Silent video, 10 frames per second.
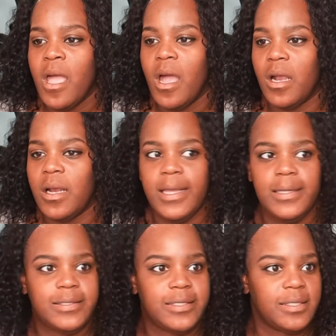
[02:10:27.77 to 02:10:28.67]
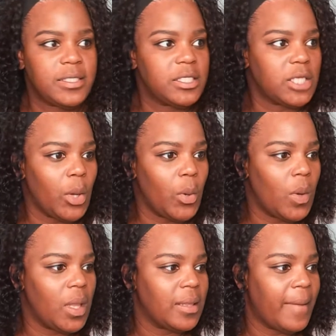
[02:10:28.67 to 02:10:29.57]
All right,
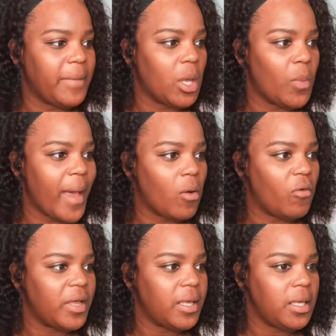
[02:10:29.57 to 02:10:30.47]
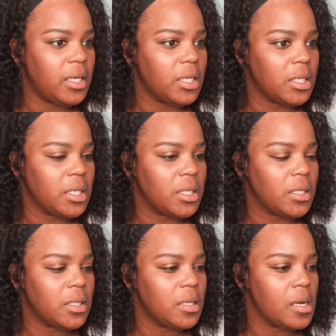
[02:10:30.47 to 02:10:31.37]
so let me go back over
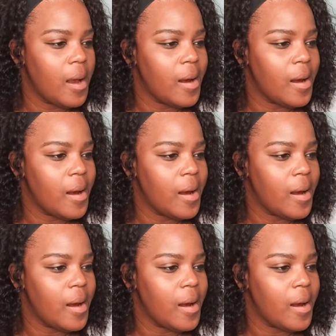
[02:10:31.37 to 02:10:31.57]
here.